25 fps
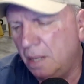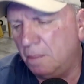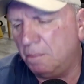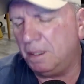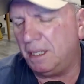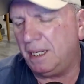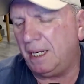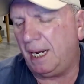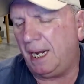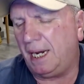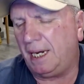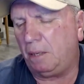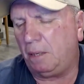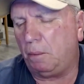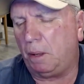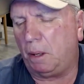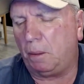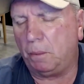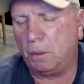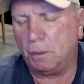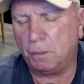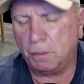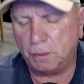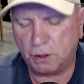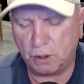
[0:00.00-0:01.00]
But anyway,
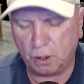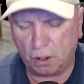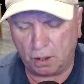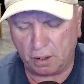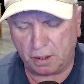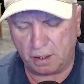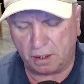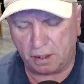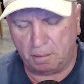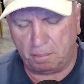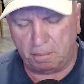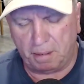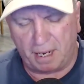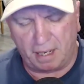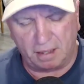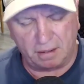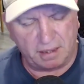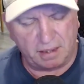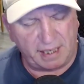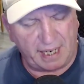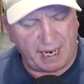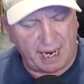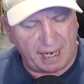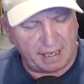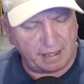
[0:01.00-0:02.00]
we were talking about
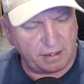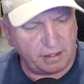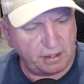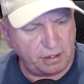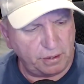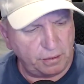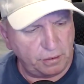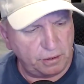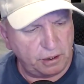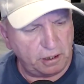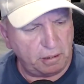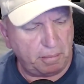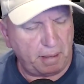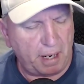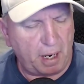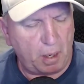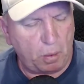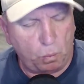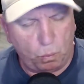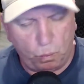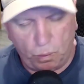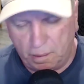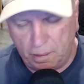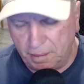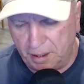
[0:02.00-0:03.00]
the attitudes about
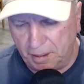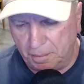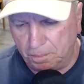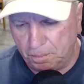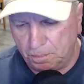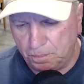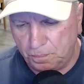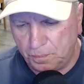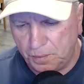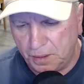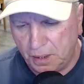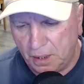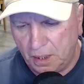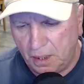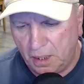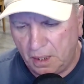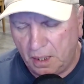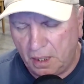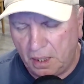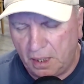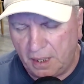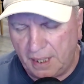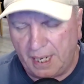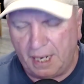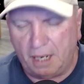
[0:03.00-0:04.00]
women
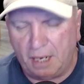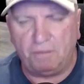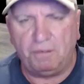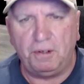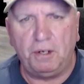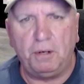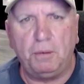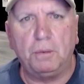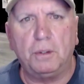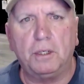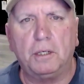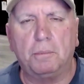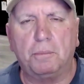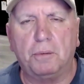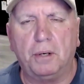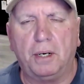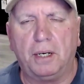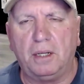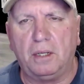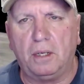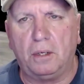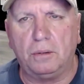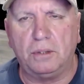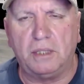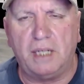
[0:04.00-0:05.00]
now, if you were to
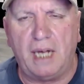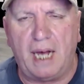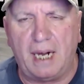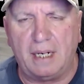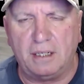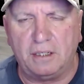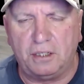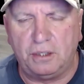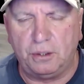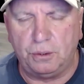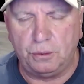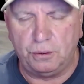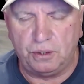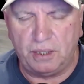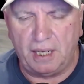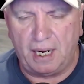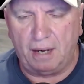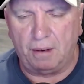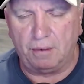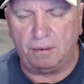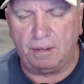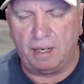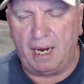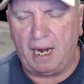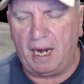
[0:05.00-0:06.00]
bring those attitudes
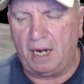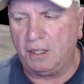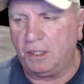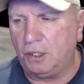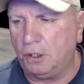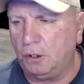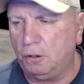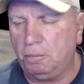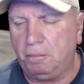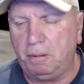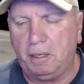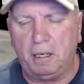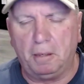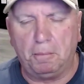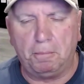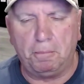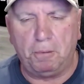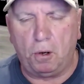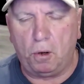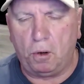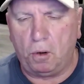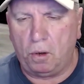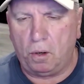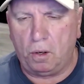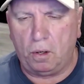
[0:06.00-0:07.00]
out now, you'd be
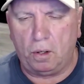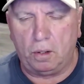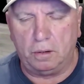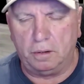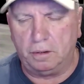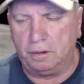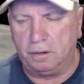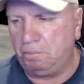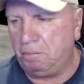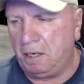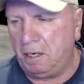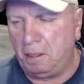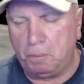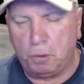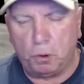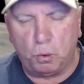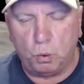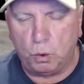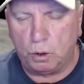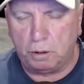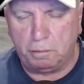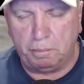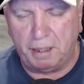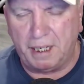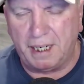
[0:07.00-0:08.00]
appalled. People
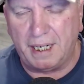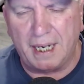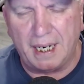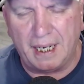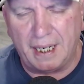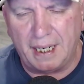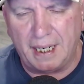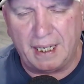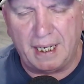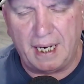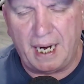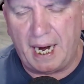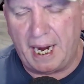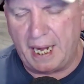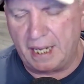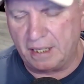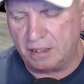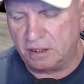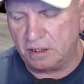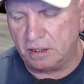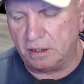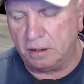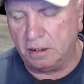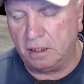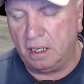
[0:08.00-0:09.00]
would be getting
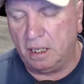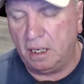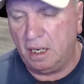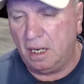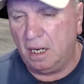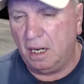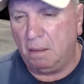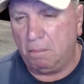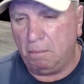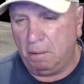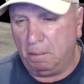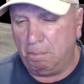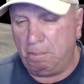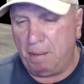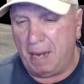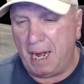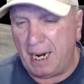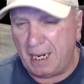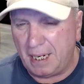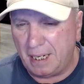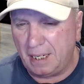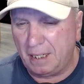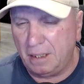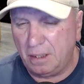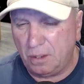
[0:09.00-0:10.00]
canceled. But
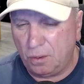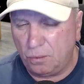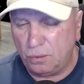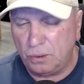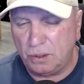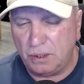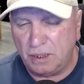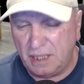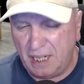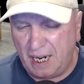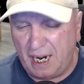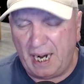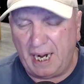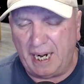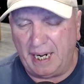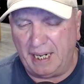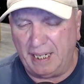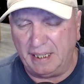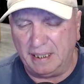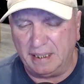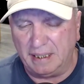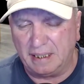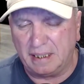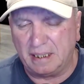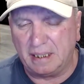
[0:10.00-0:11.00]
back in those
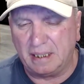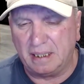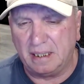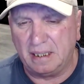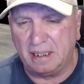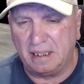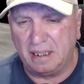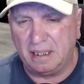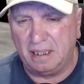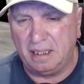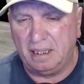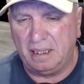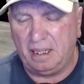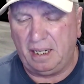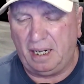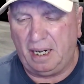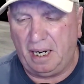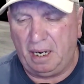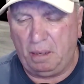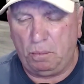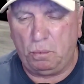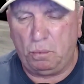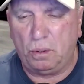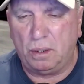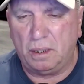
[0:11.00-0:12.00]
days,
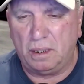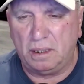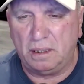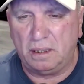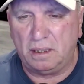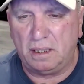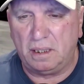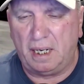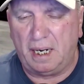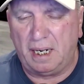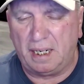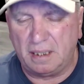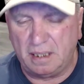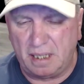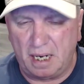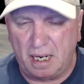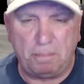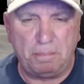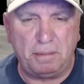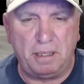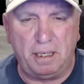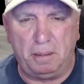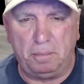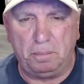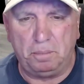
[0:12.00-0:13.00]
it was
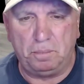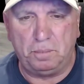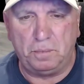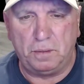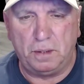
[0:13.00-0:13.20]
accepted.